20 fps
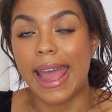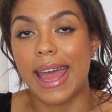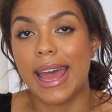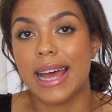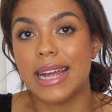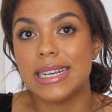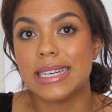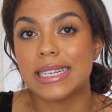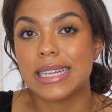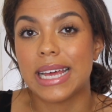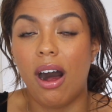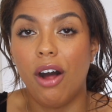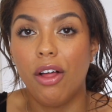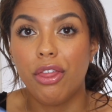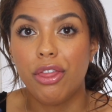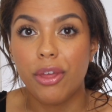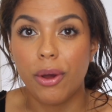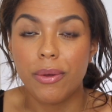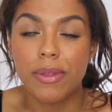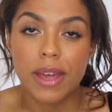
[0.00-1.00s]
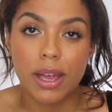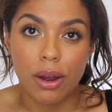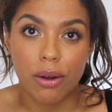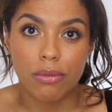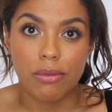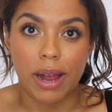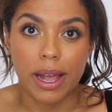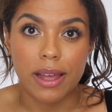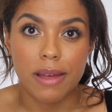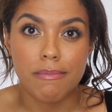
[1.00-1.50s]
And although they
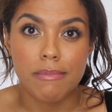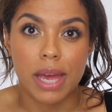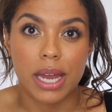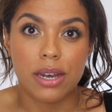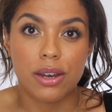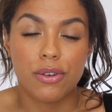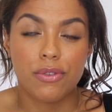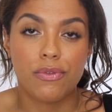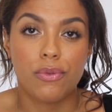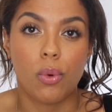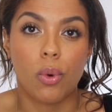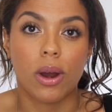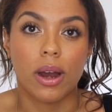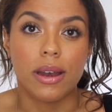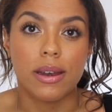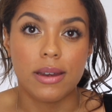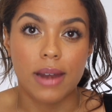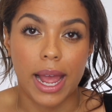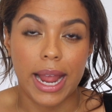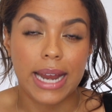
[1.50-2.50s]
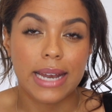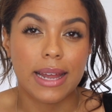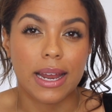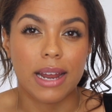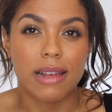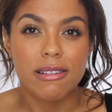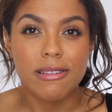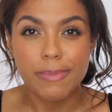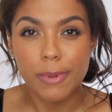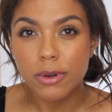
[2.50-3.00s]
are recommended for night,
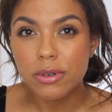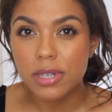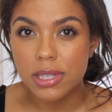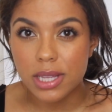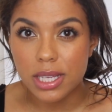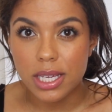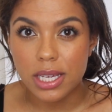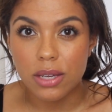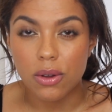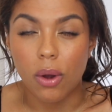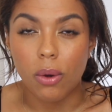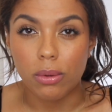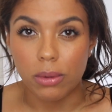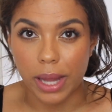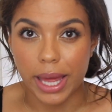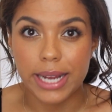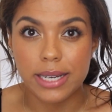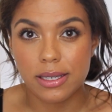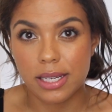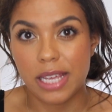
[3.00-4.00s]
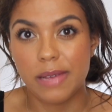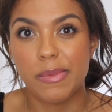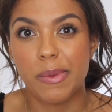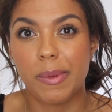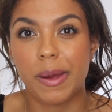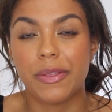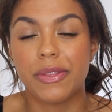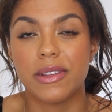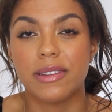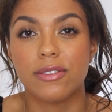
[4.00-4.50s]
and I spoke to the Olay team
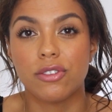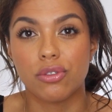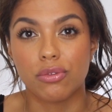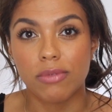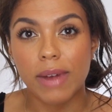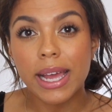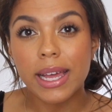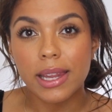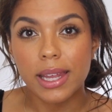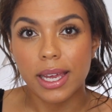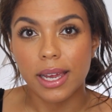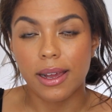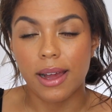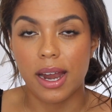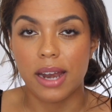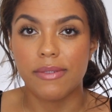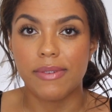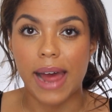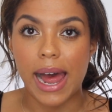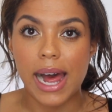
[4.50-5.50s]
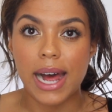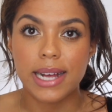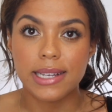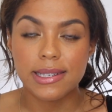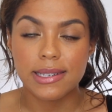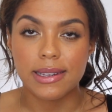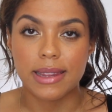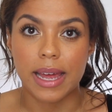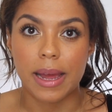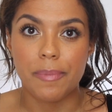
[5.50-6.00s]
about this directly and kind of
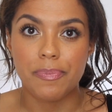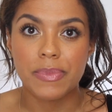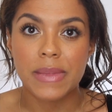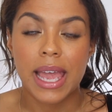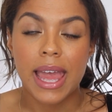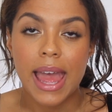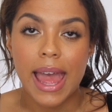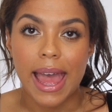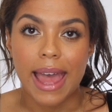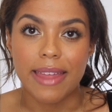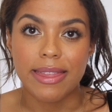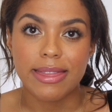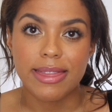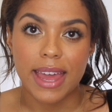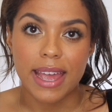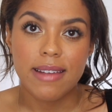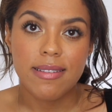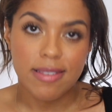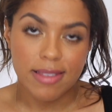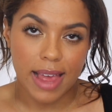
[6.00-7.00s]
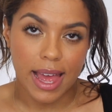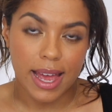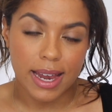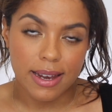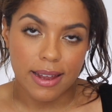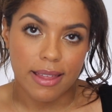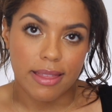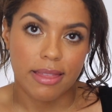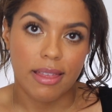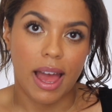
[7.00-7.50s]
asked them, and they
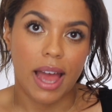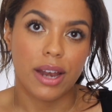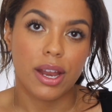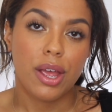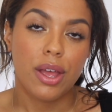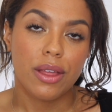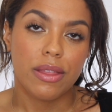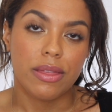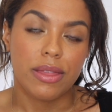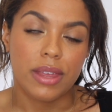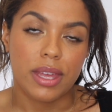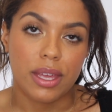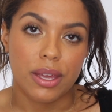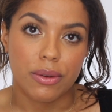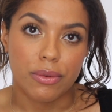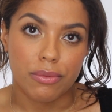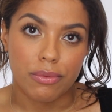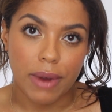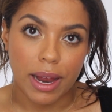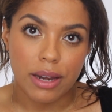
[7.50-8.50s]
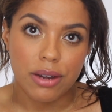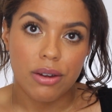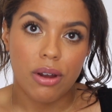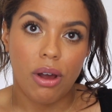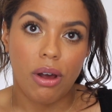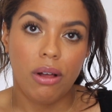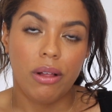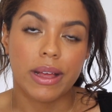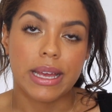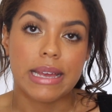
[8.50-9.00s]
said that the
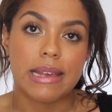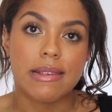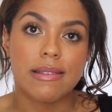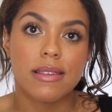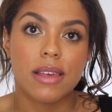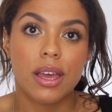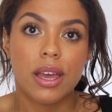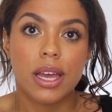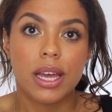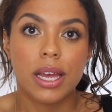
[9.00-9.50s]
retinol is